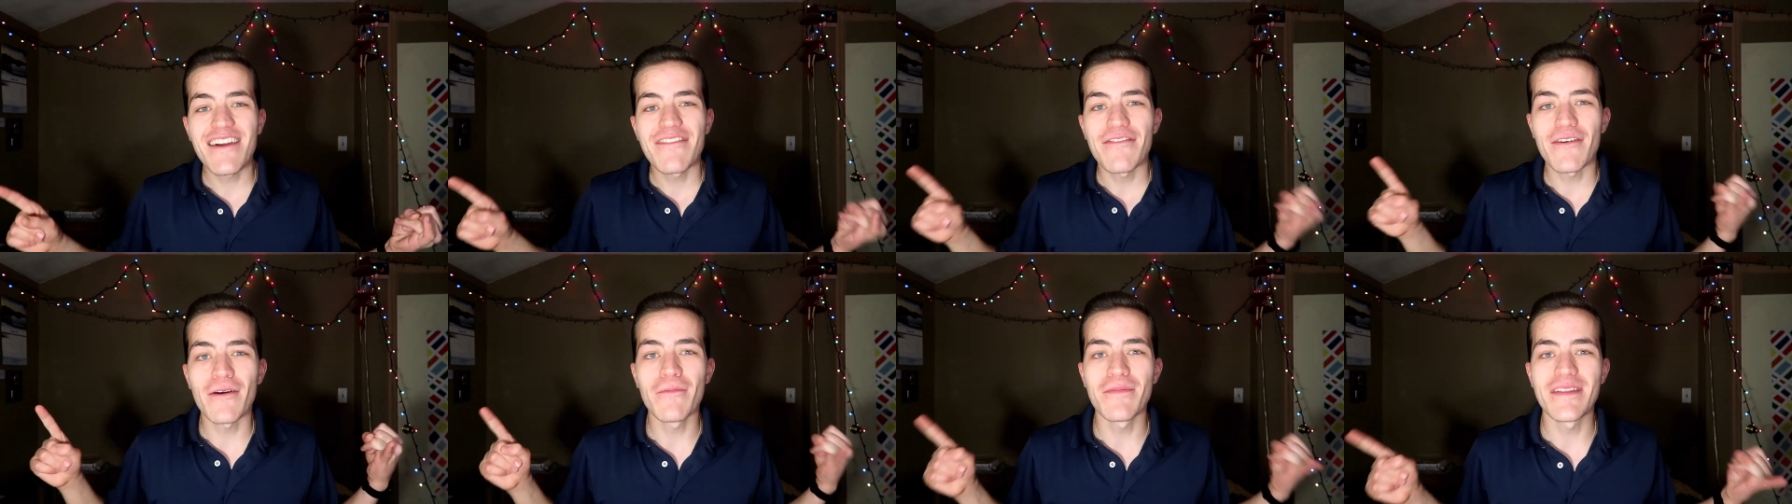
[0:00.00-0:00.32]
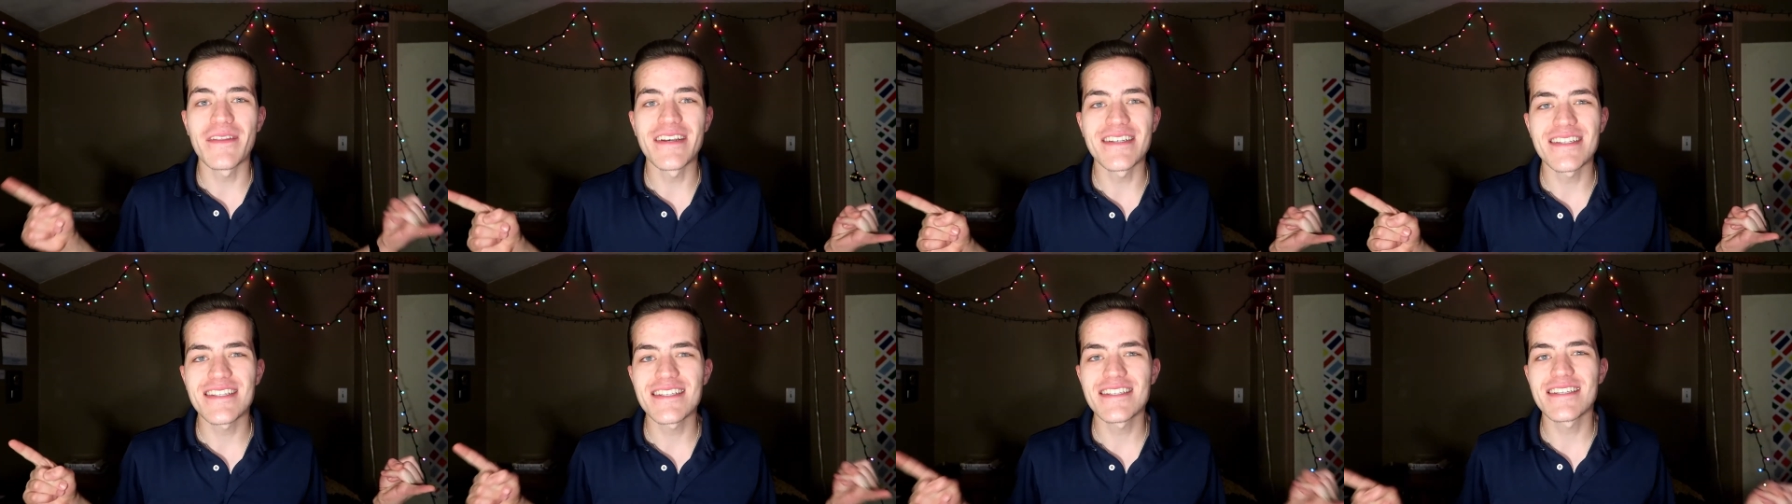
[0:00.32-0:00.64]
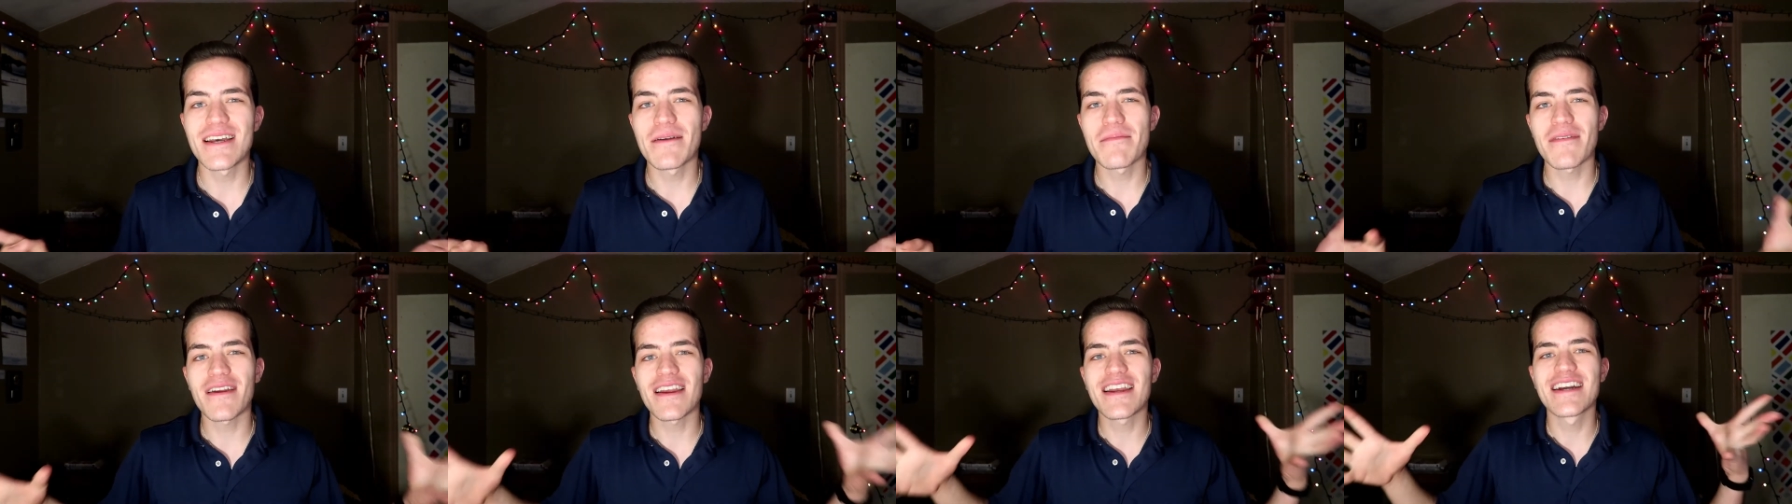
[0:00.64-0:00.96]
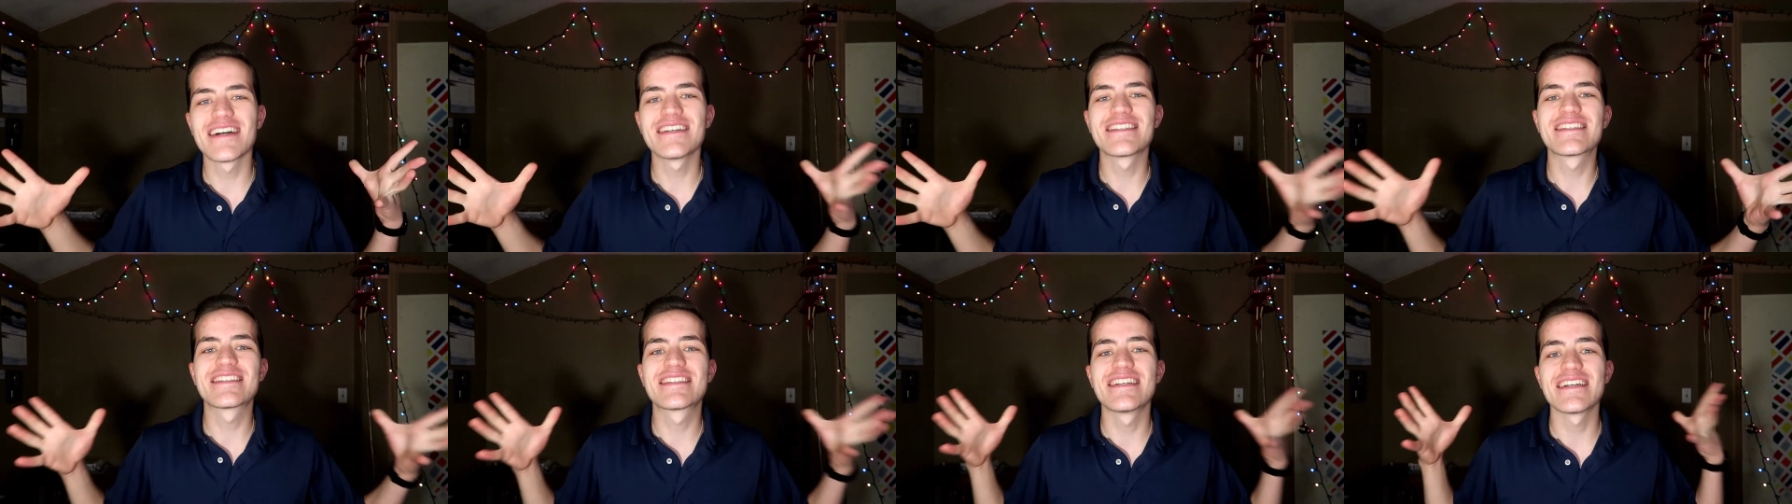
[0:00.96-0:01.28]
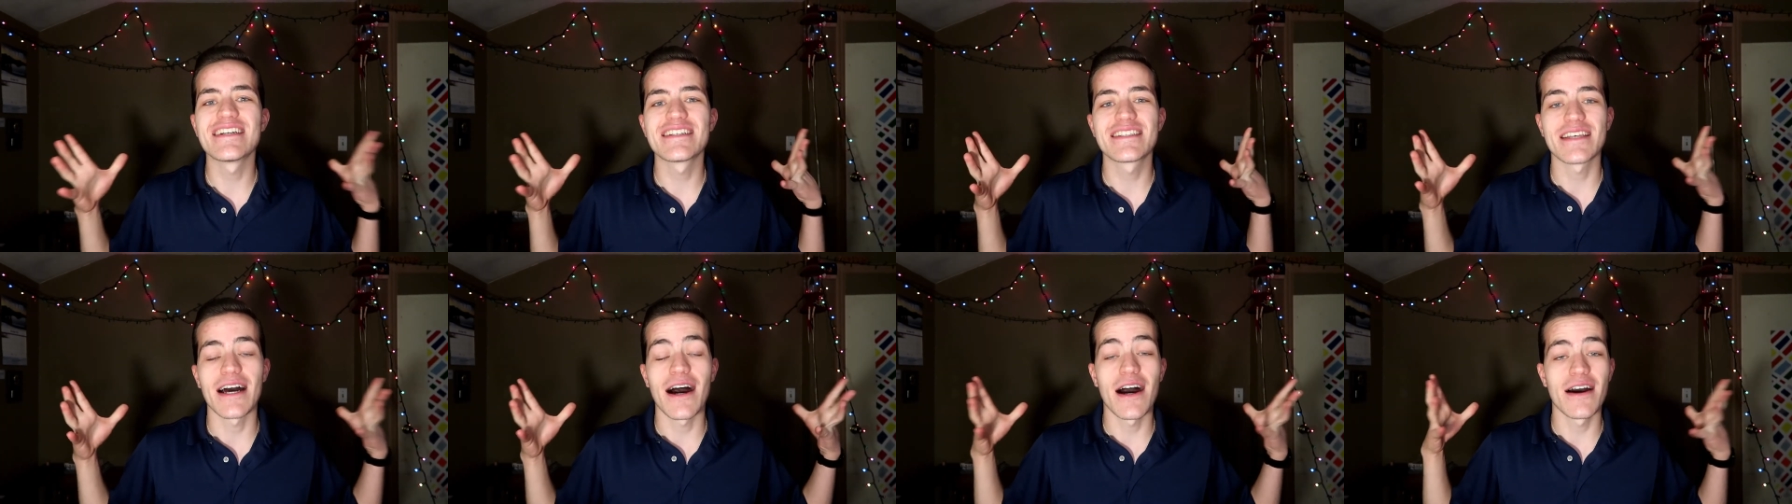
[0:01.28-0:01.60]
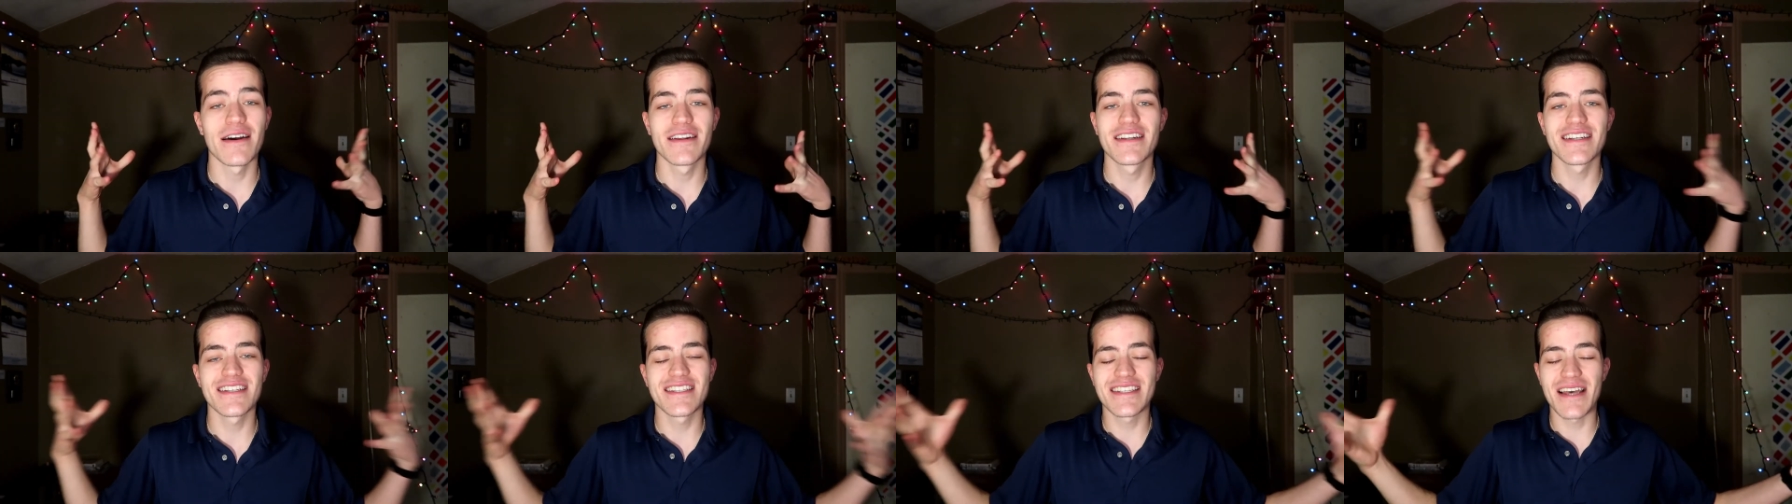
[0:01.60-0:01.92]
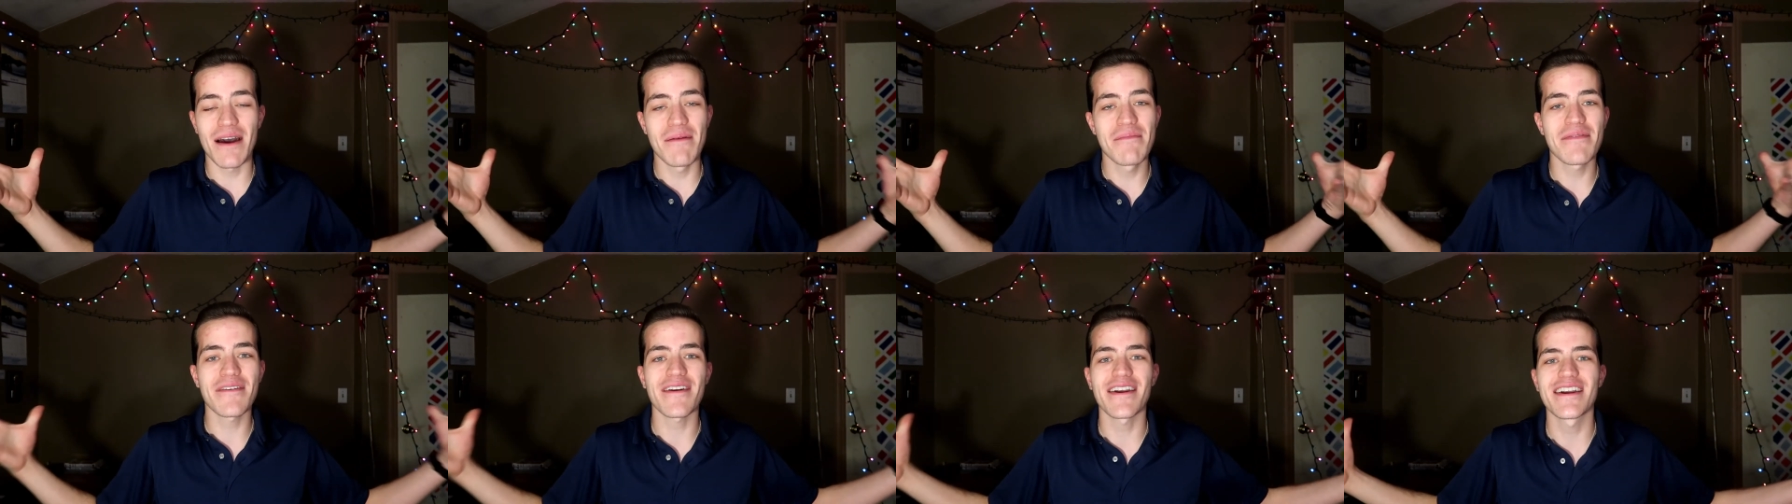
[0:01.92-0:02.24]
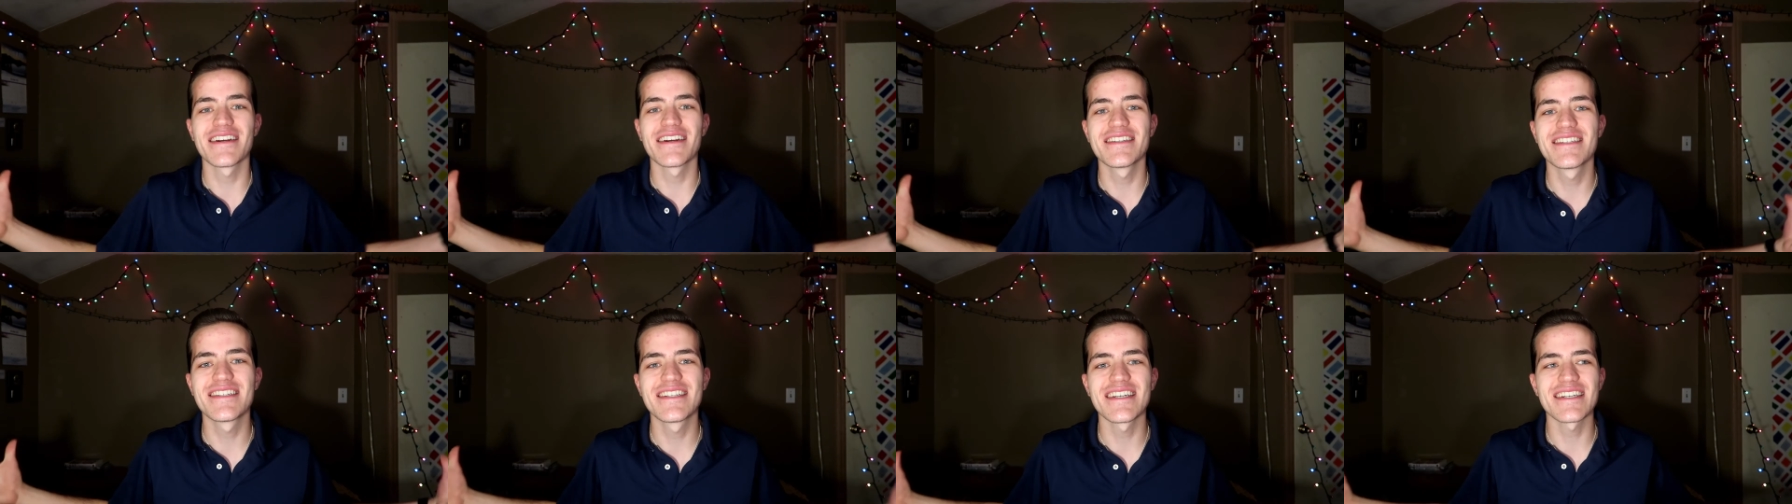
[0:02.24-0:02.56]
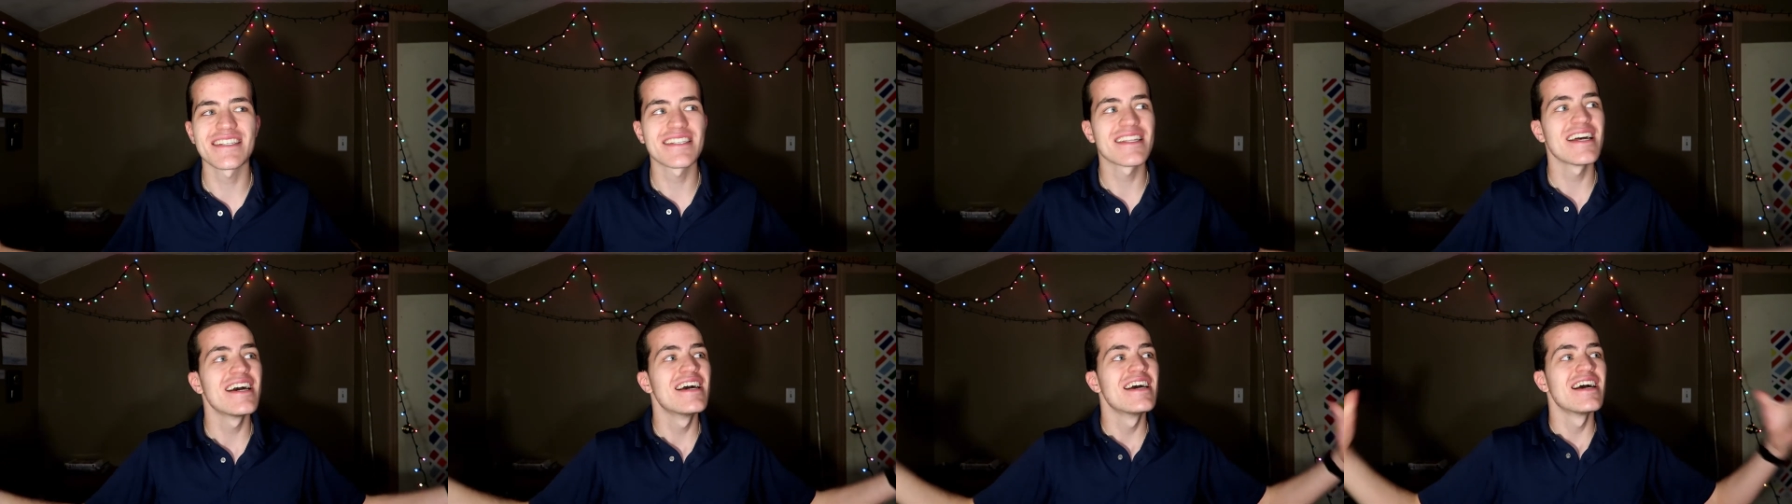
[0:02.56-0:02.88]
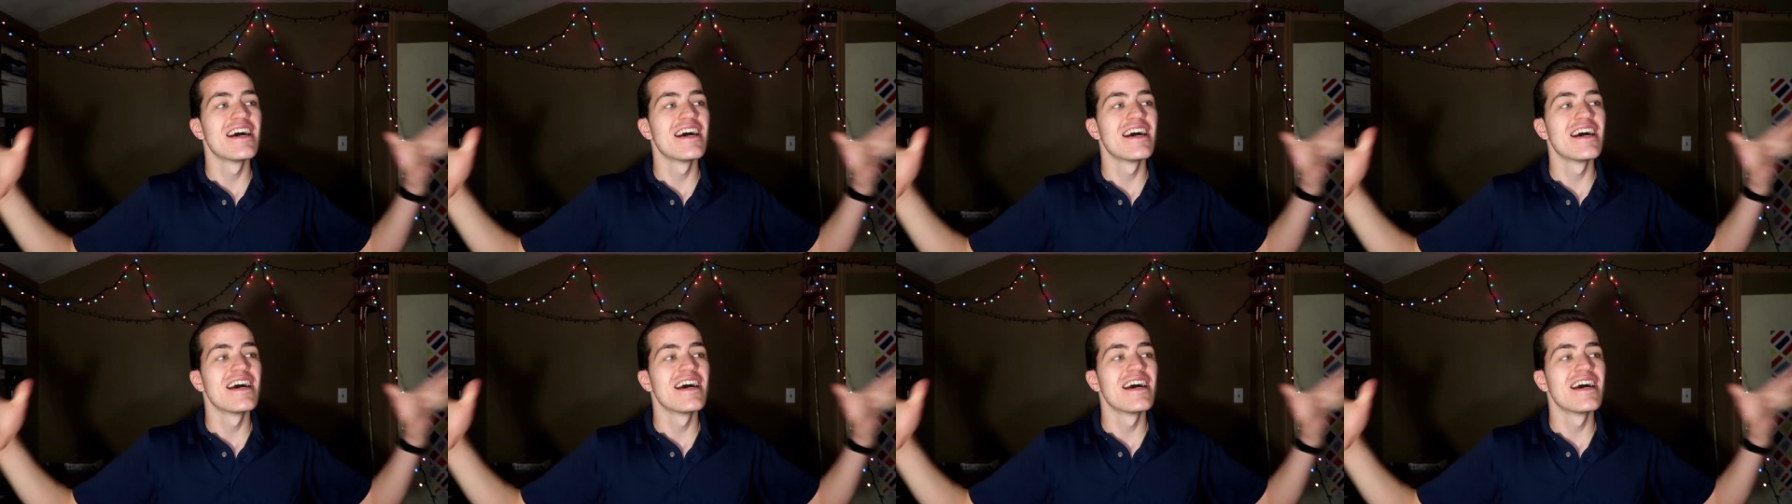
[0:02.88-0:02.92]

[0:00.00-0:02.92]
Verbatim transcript: from this December because this December is just